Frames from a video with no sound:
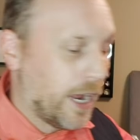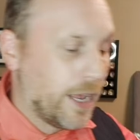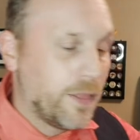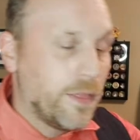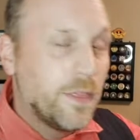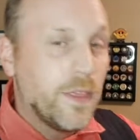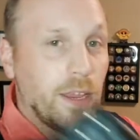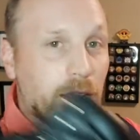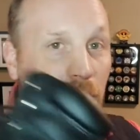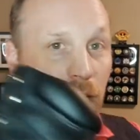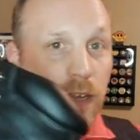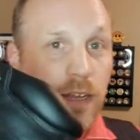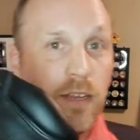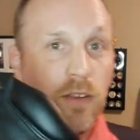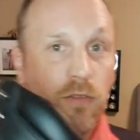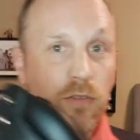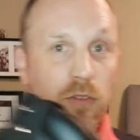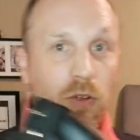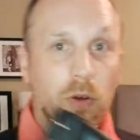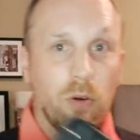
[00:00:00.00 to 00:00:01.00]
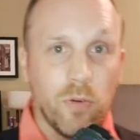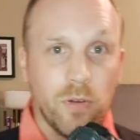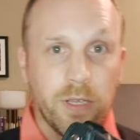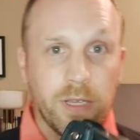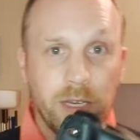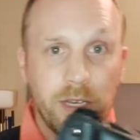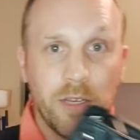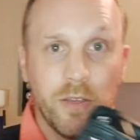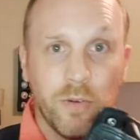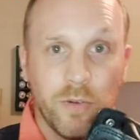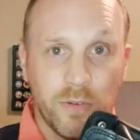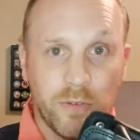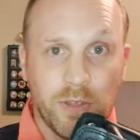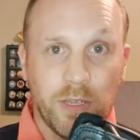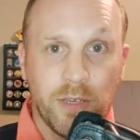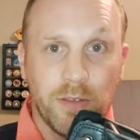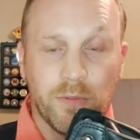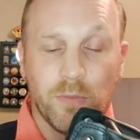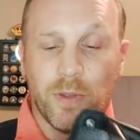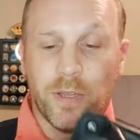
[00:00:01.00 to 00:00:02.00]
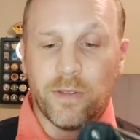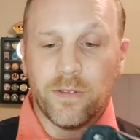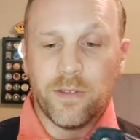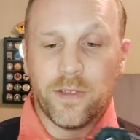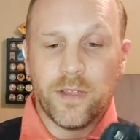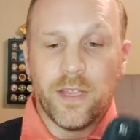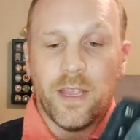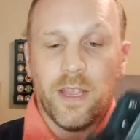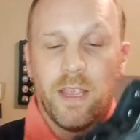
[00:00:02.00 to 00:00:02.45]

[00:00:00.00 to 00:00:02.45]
I think I can totally use these ones.